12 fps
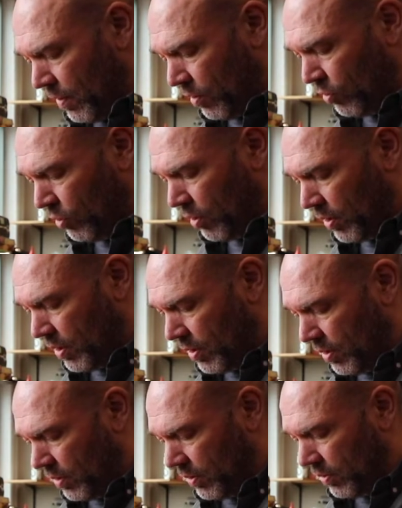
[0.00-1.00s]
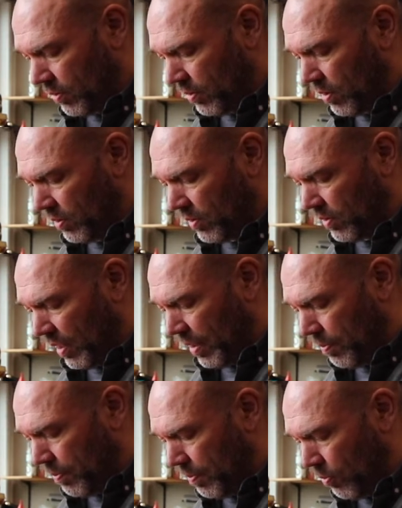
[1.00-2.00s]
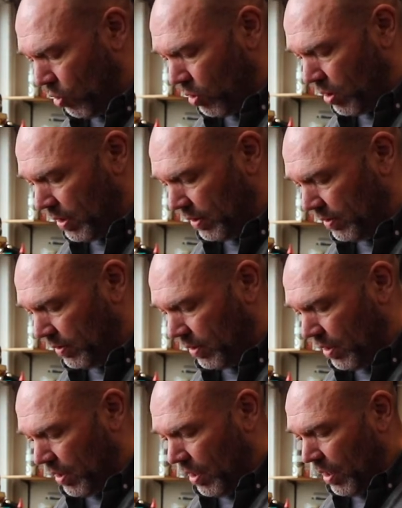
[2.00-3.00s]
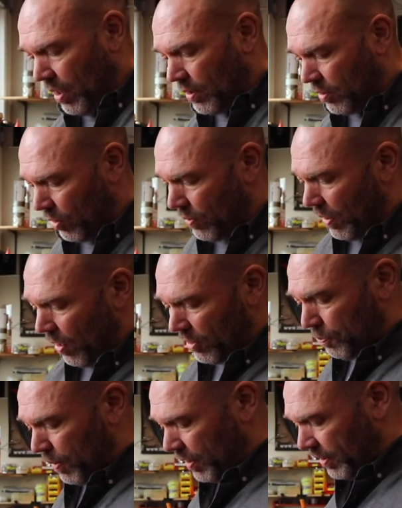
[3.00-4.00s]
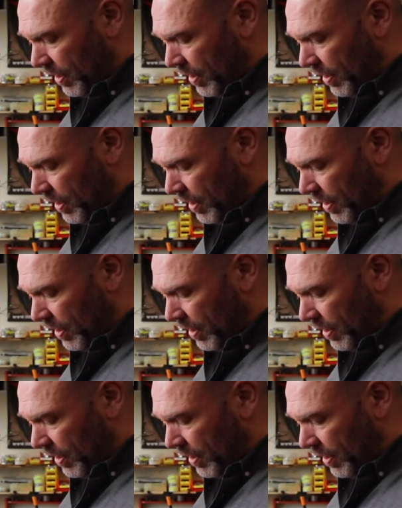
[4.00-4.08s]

circuit is the same, more or less. So now it's plugged